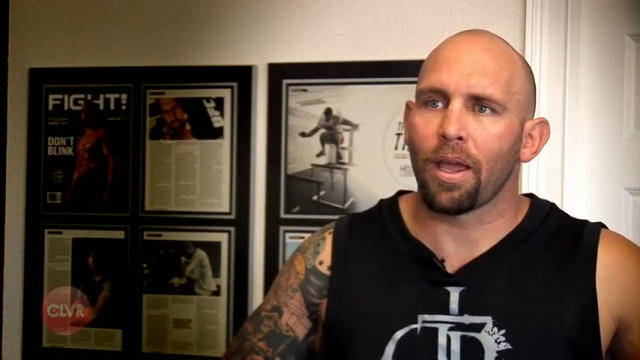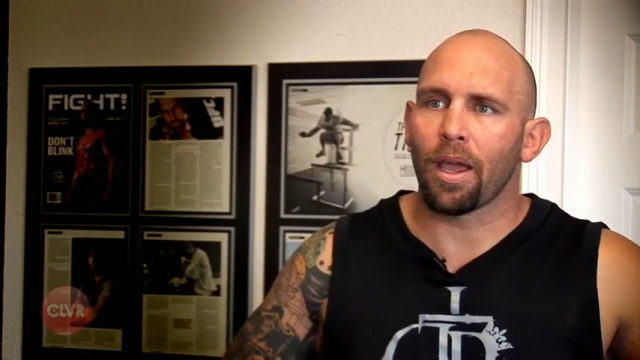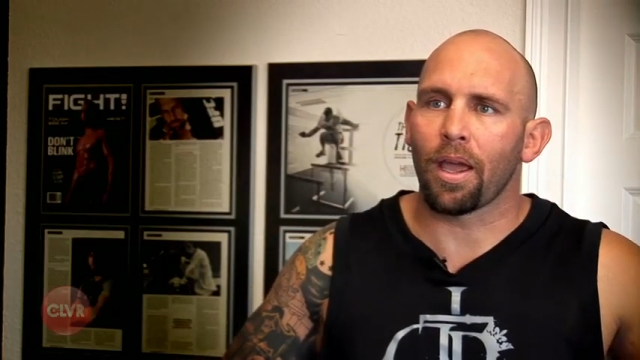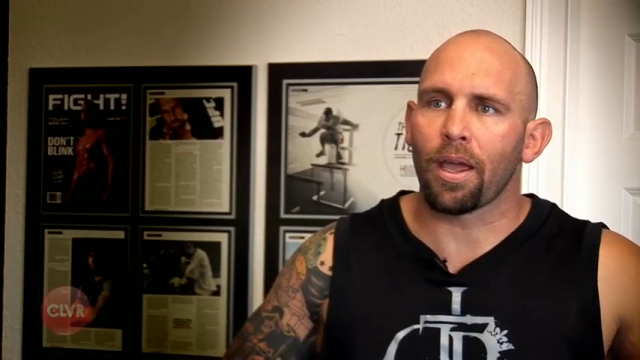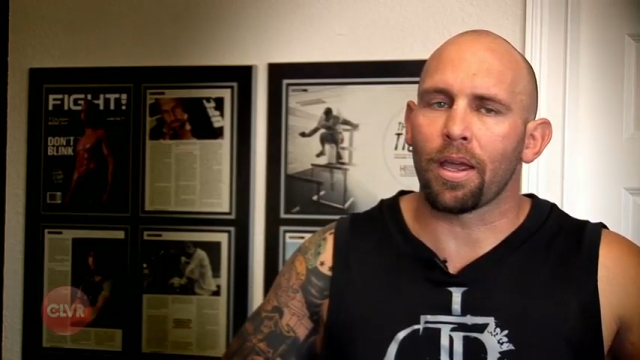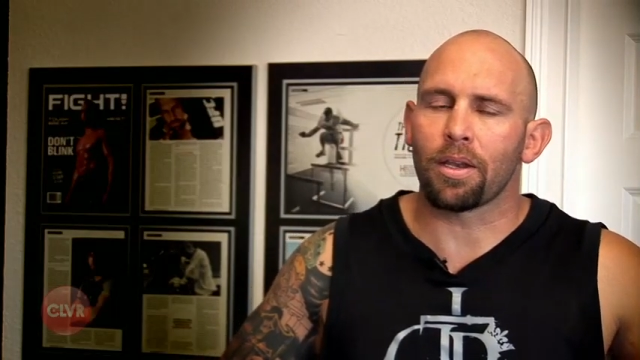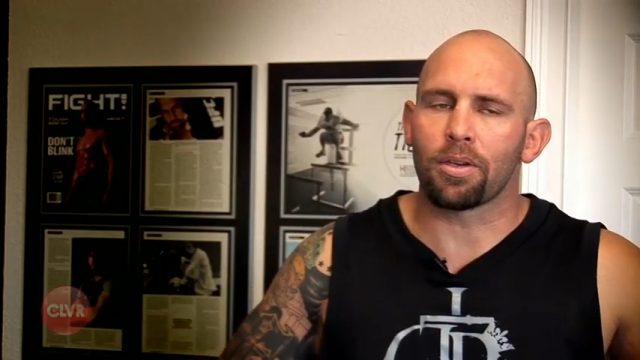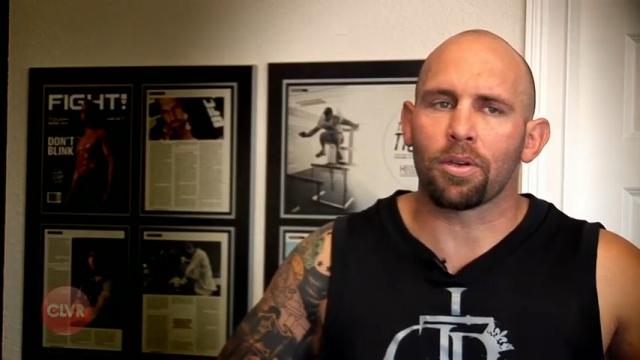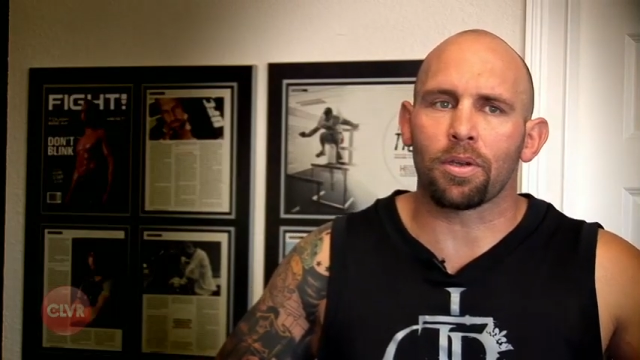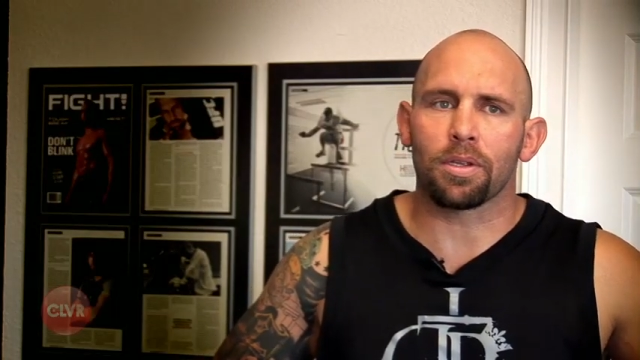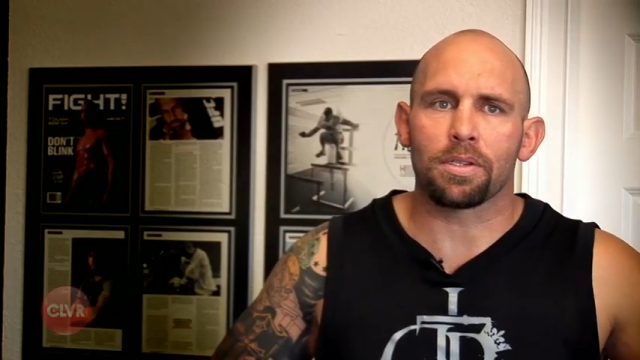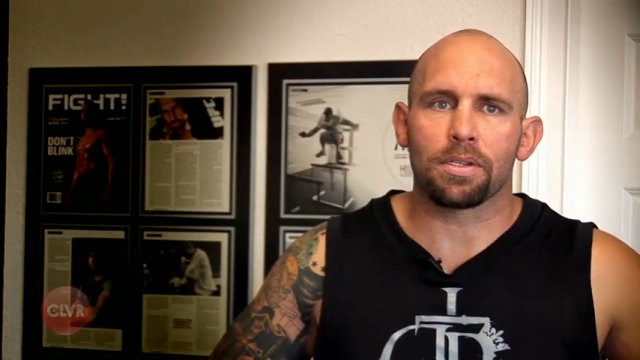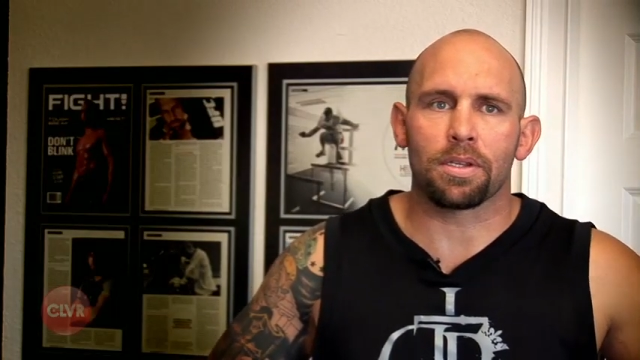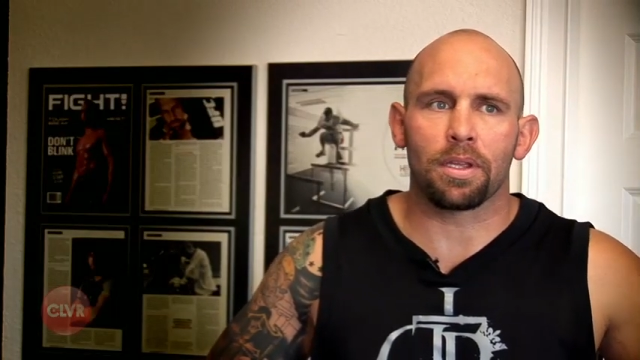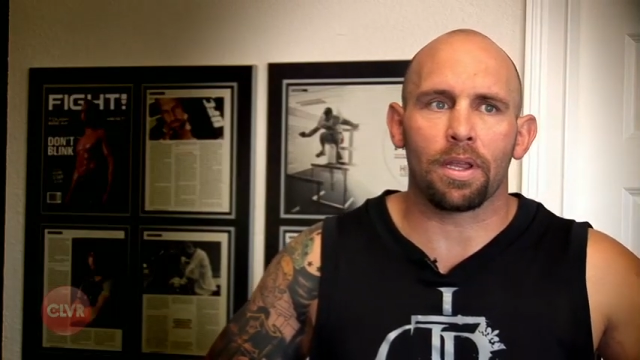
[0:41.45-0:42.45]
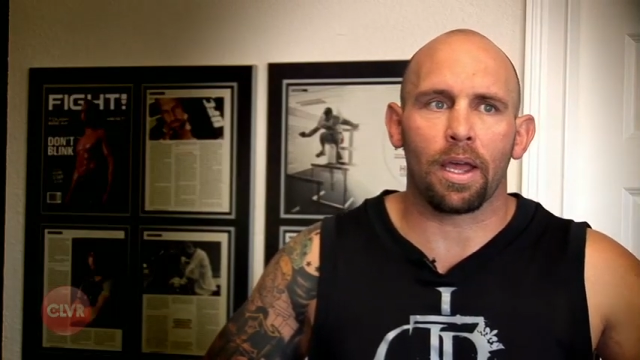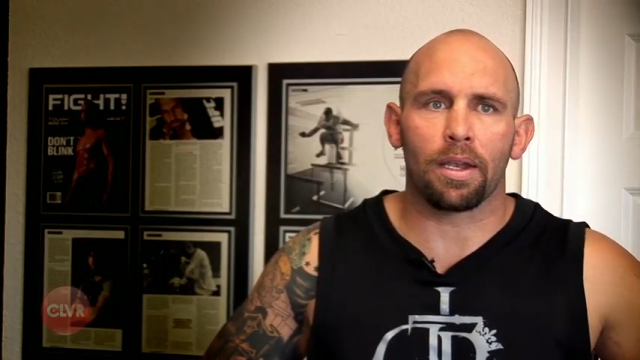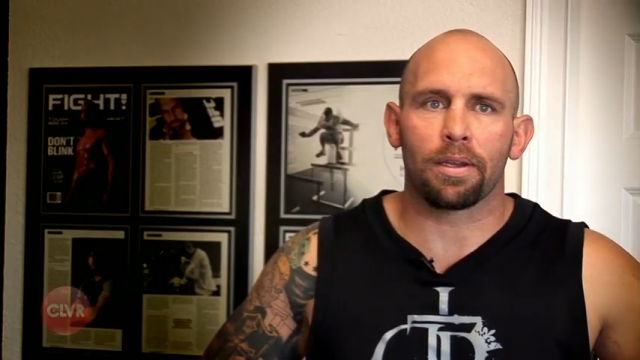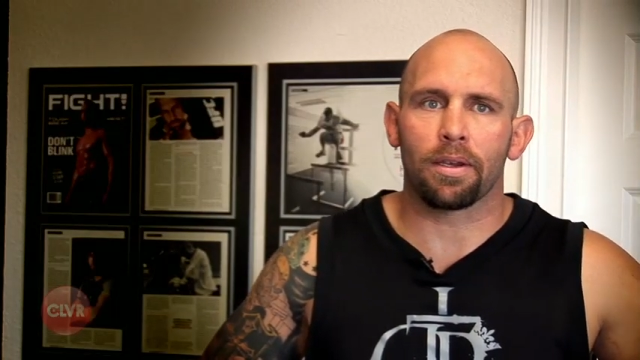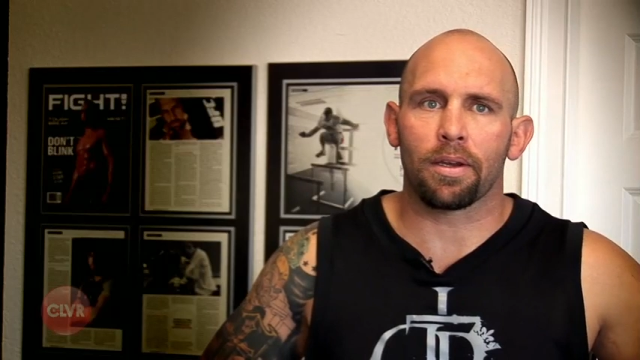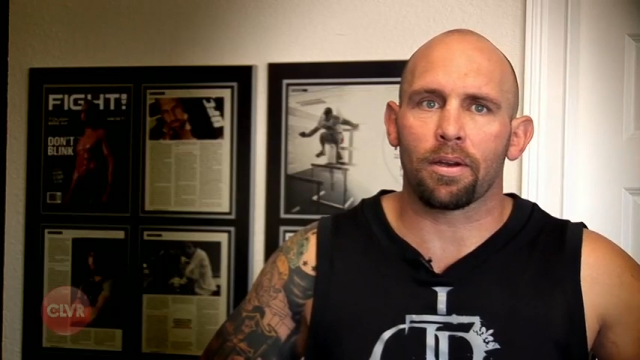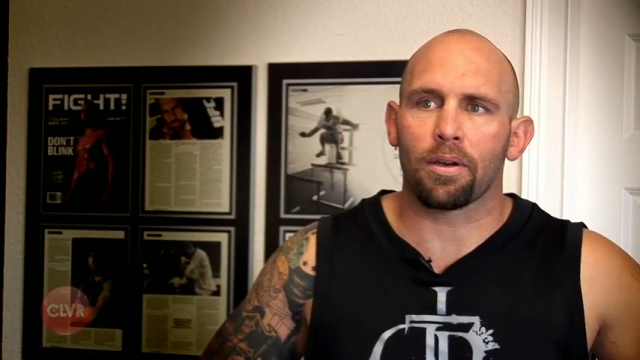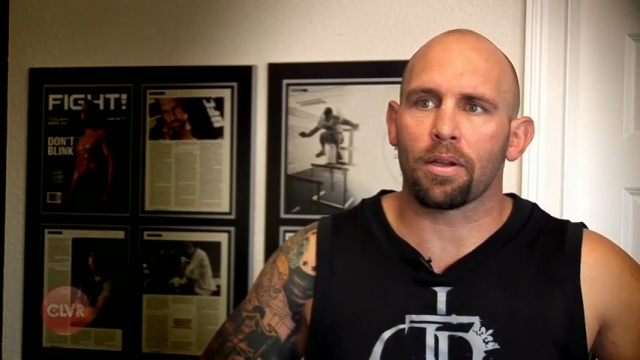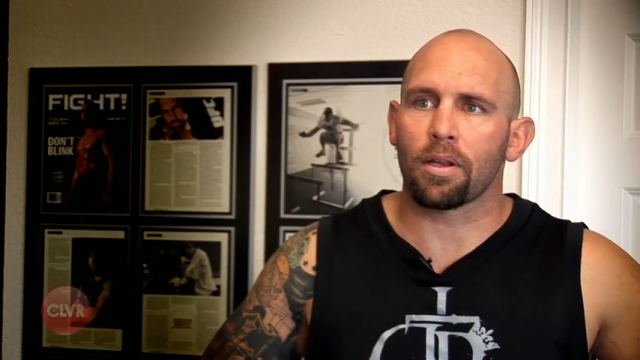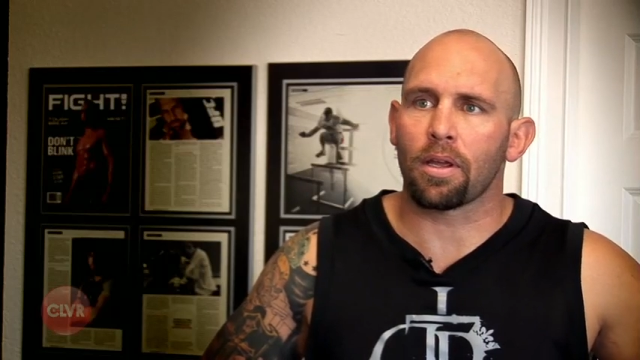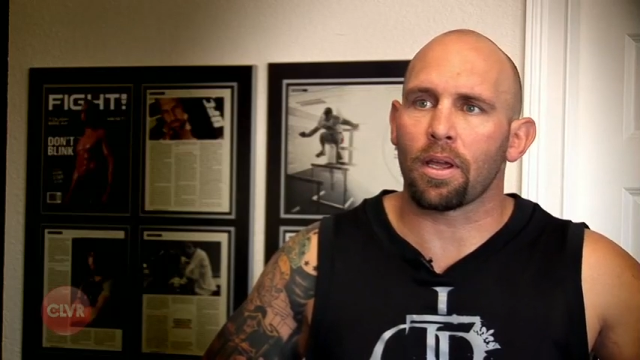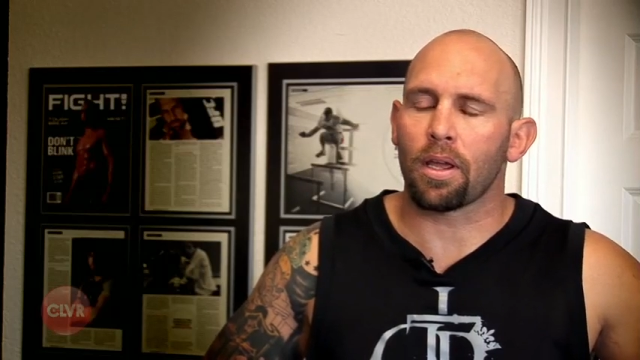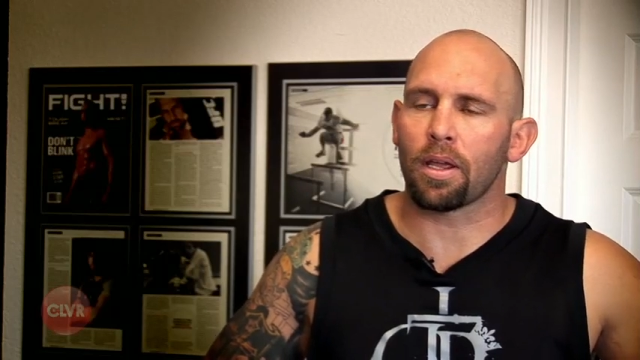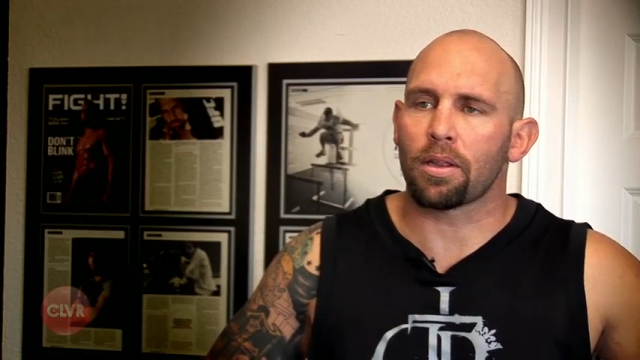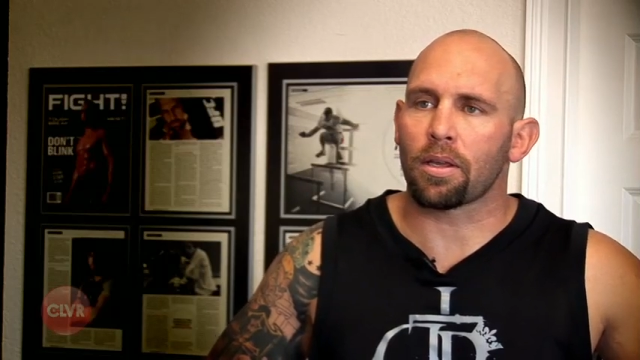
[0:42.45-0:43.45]
and you can see that here
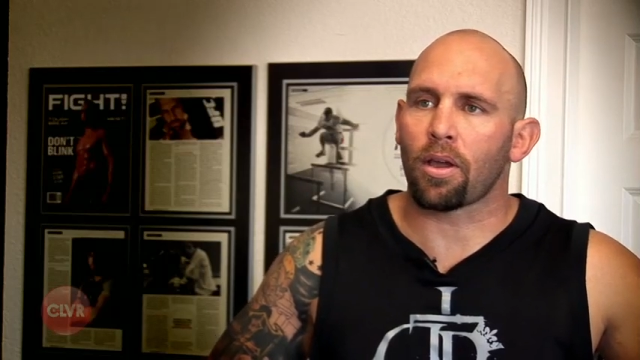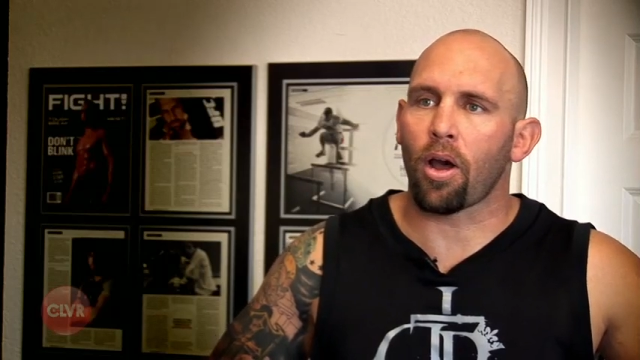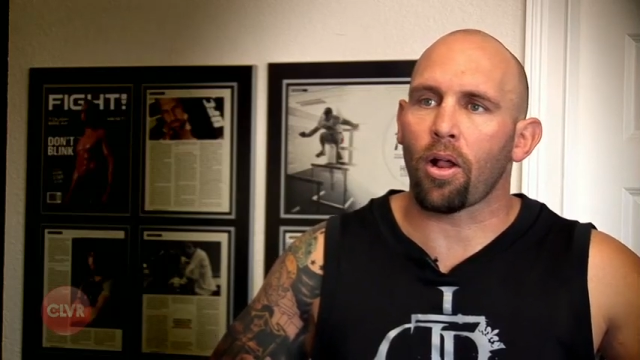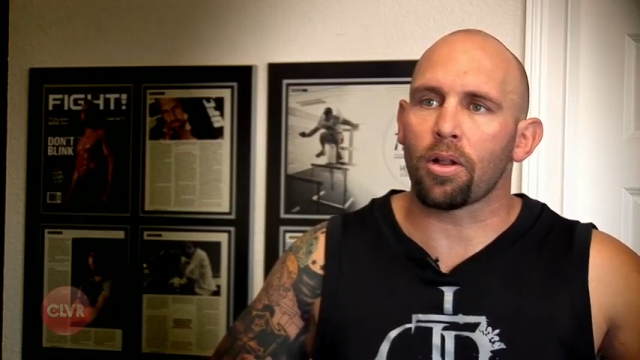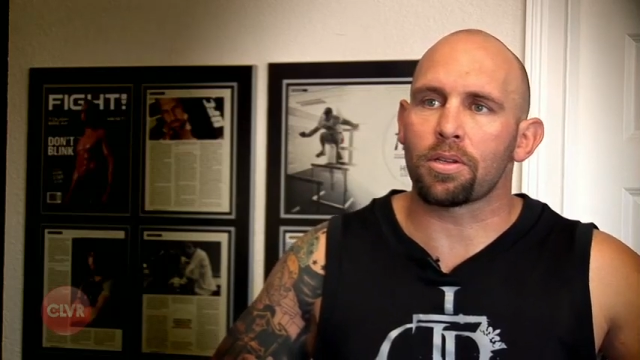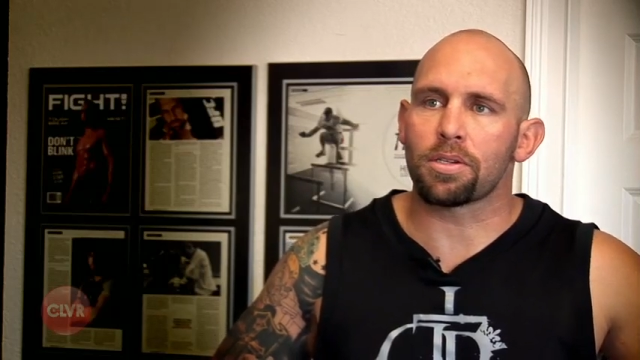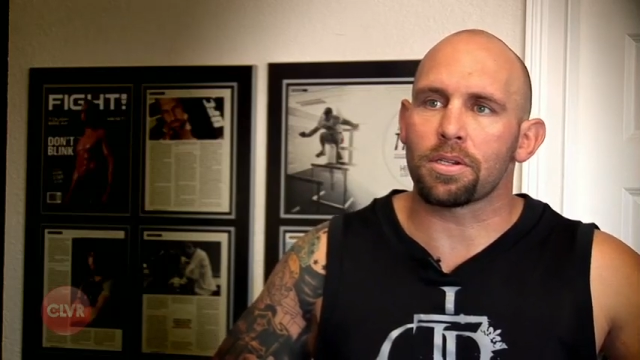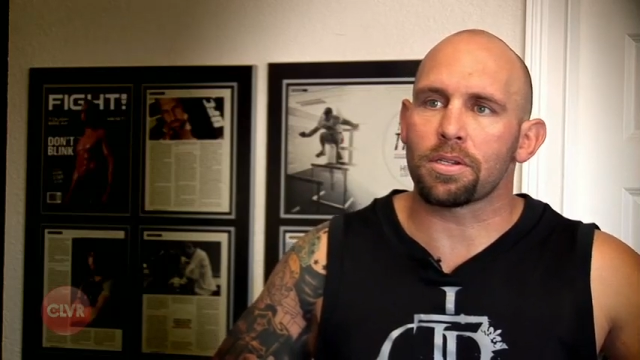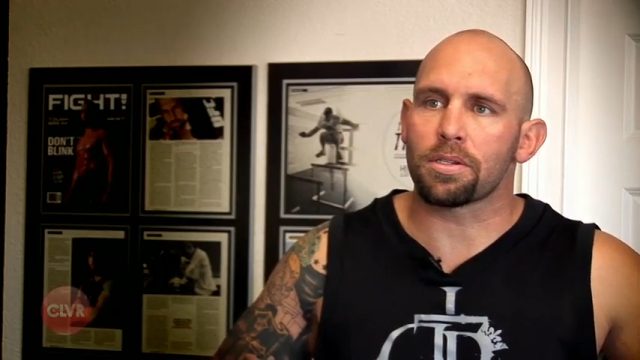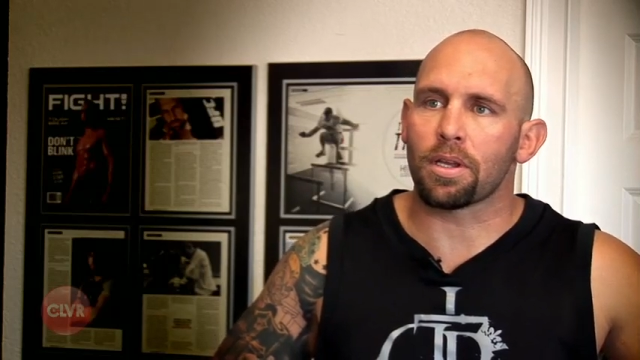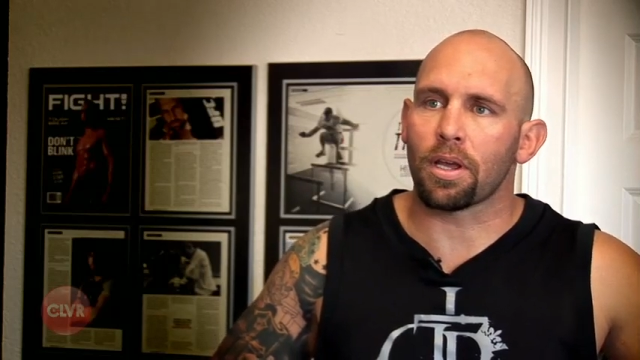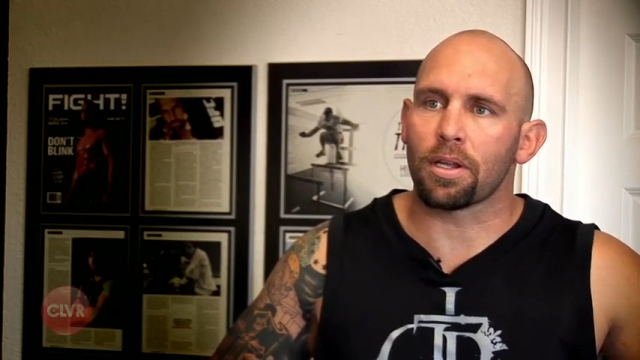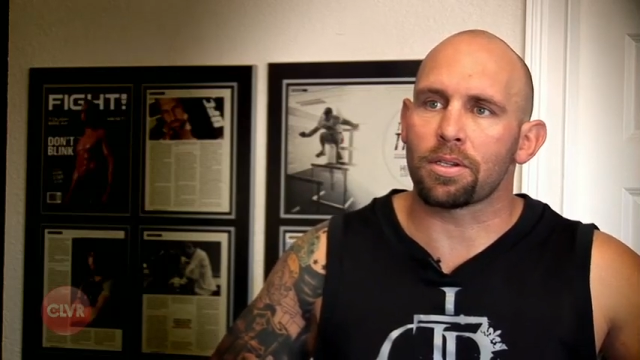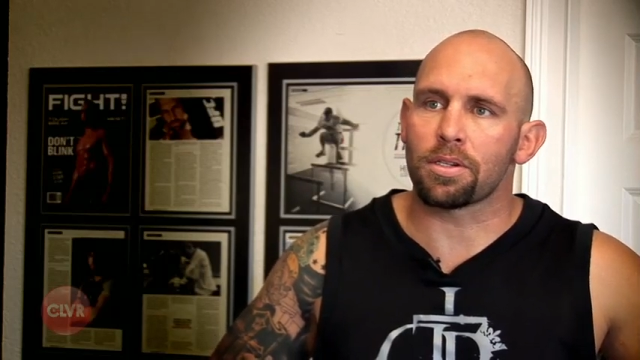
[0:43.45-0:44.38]
at the colleges, uh,